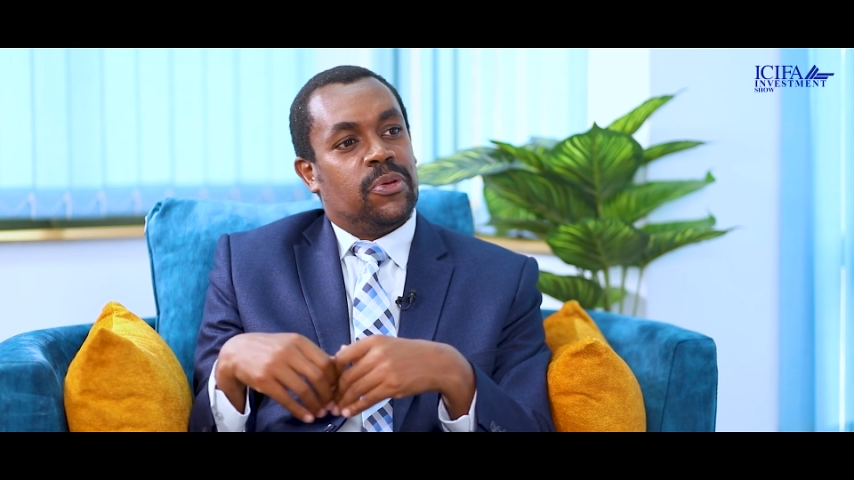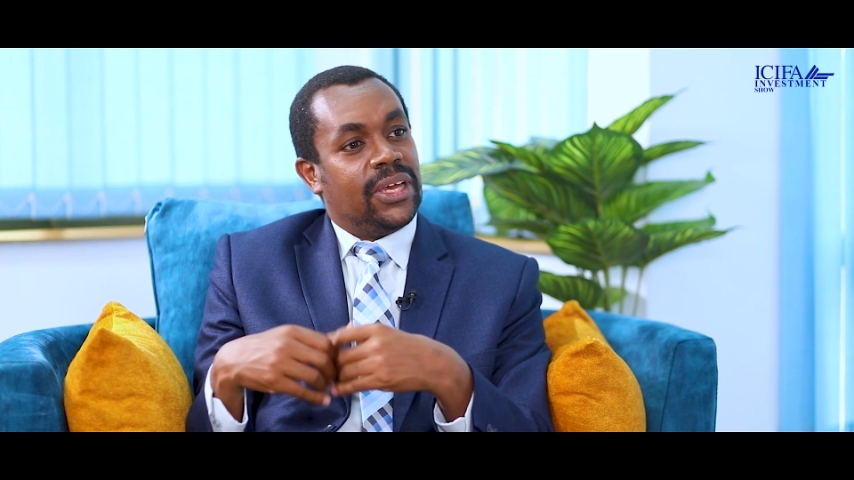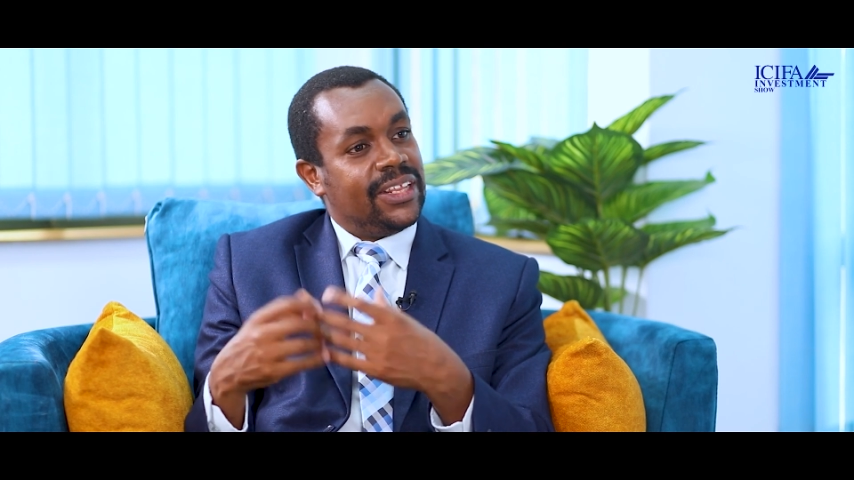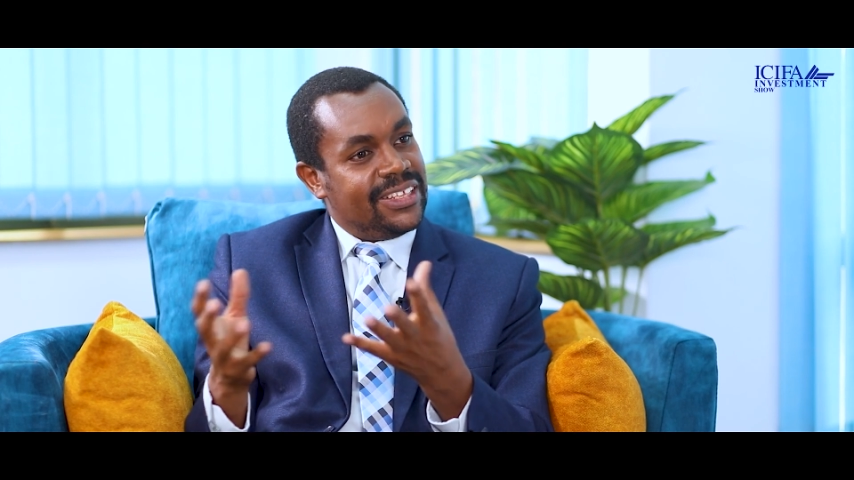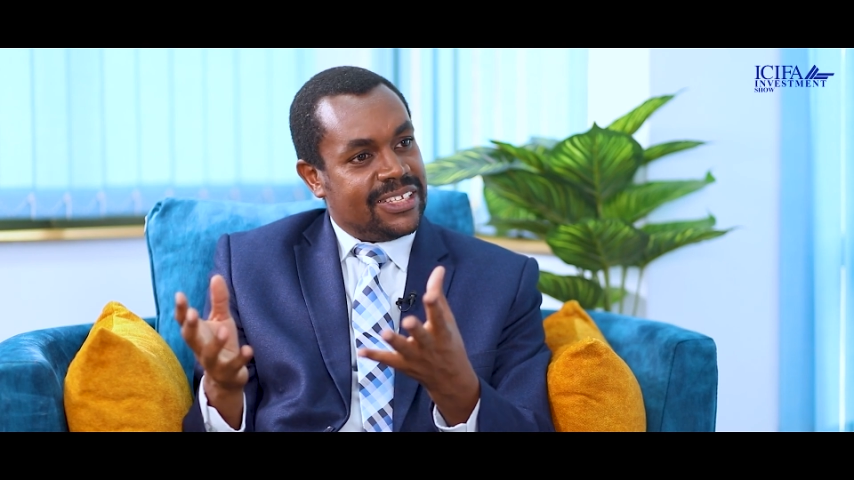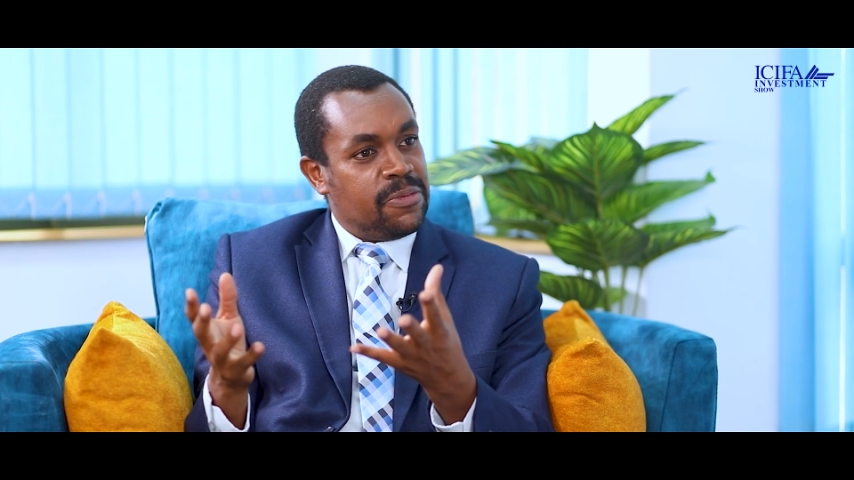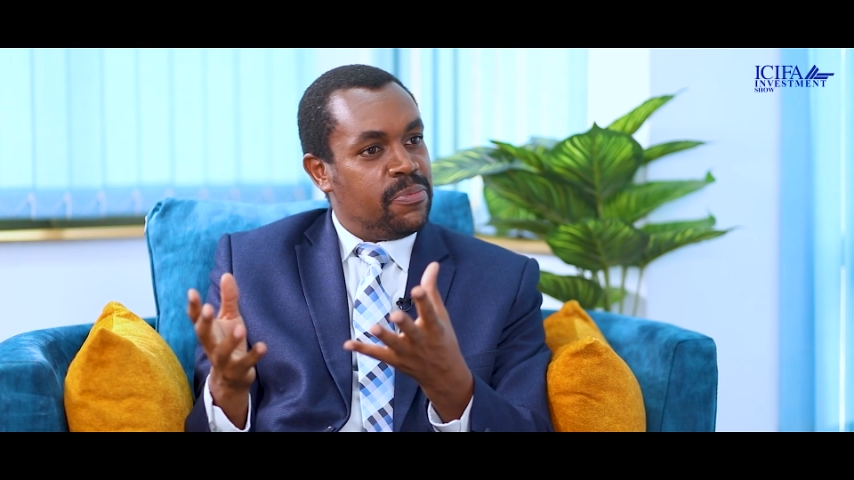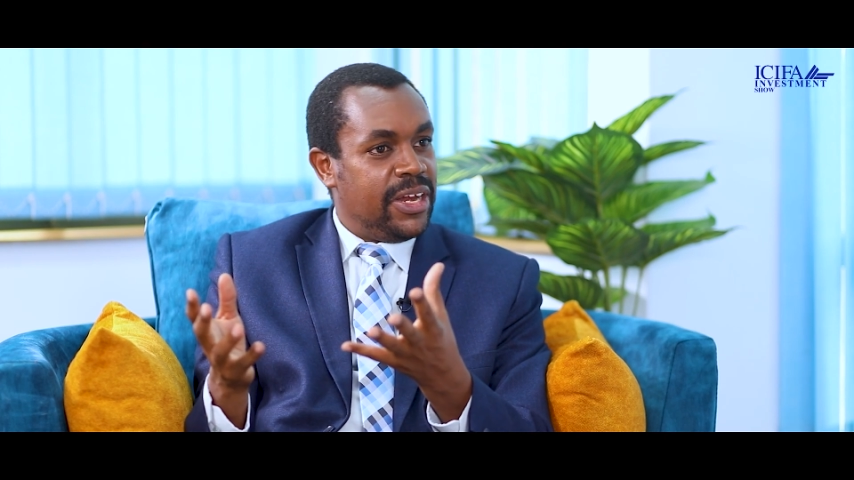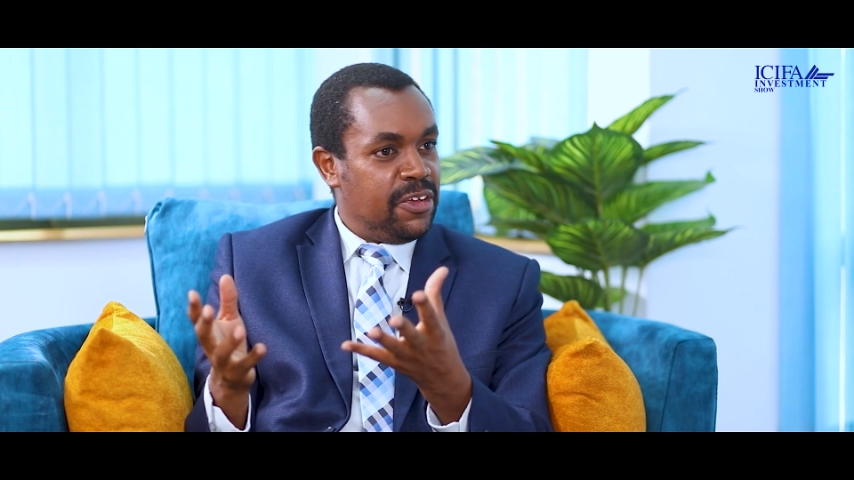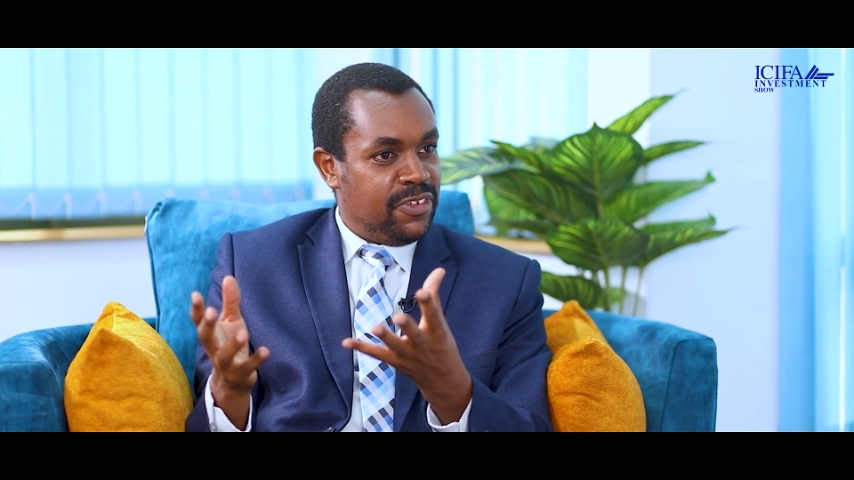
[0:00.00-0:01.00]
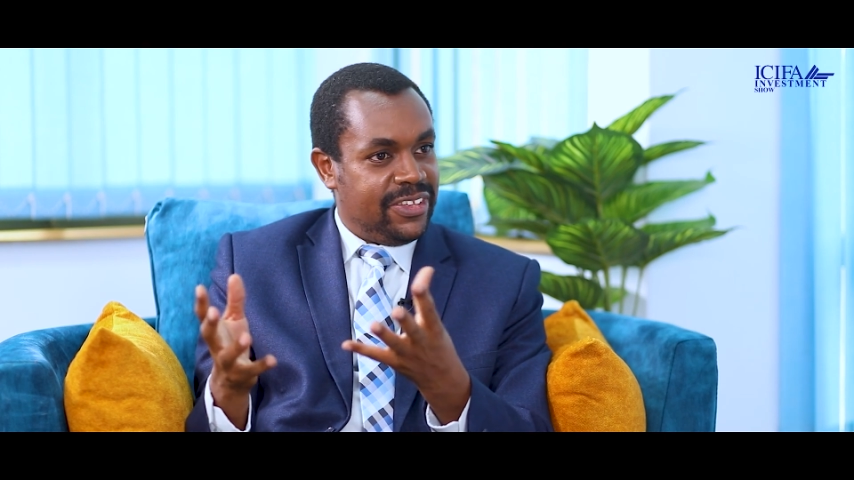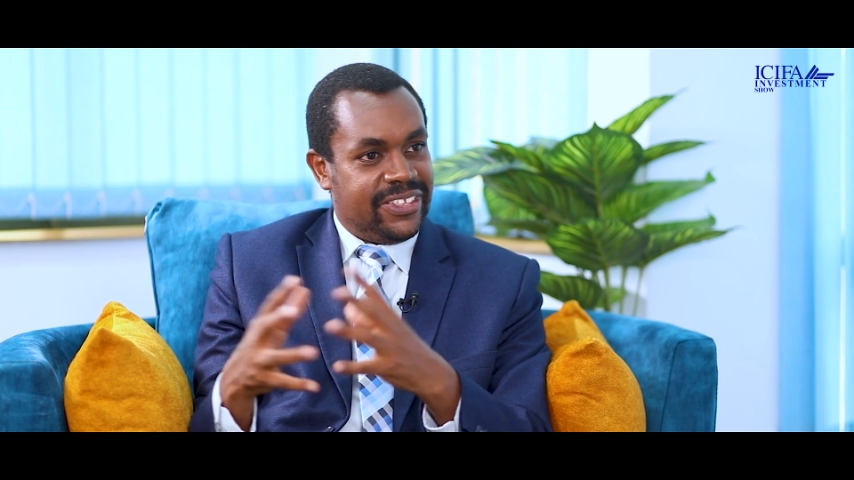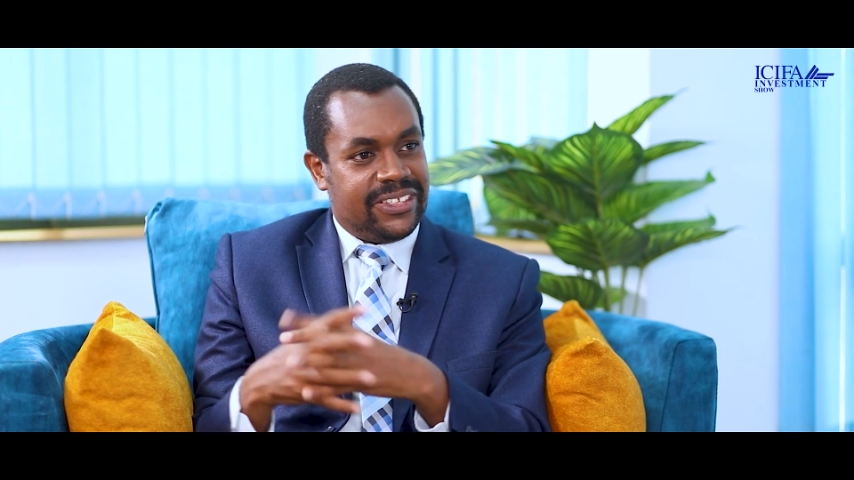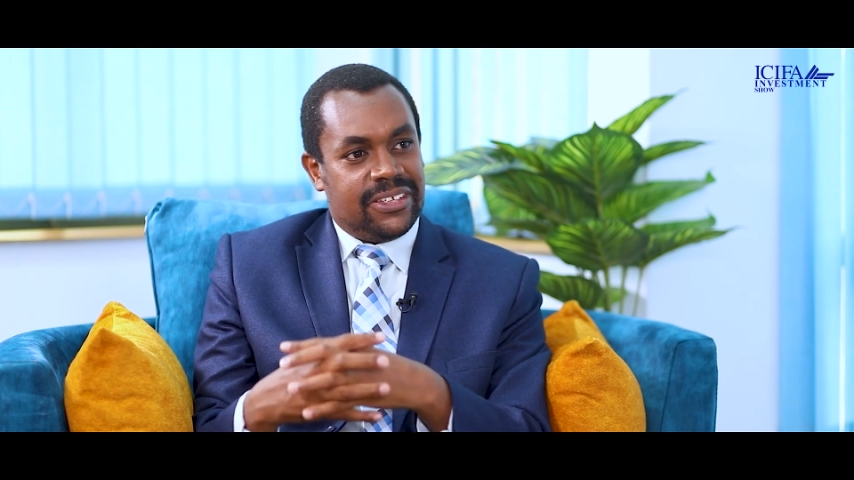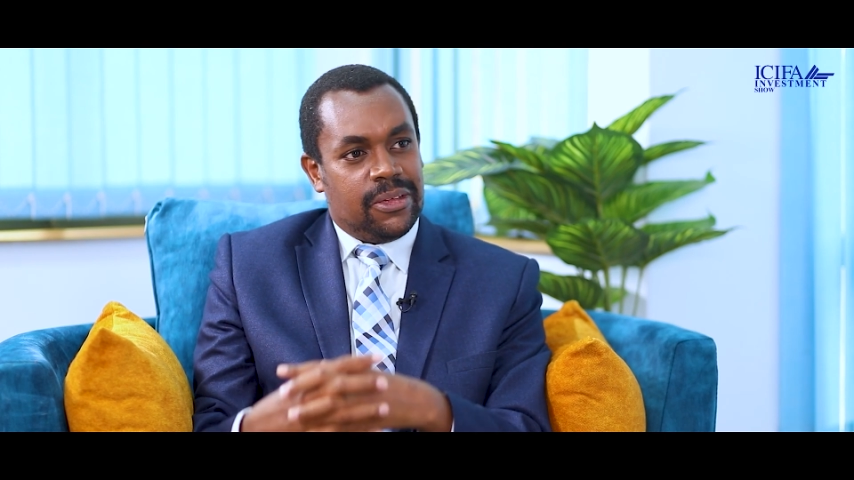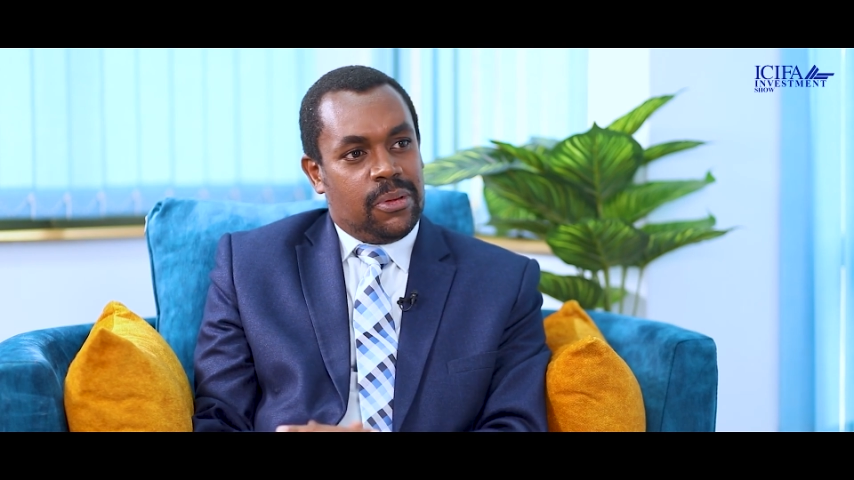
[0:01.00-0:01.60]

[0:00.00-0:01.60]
get the same benefits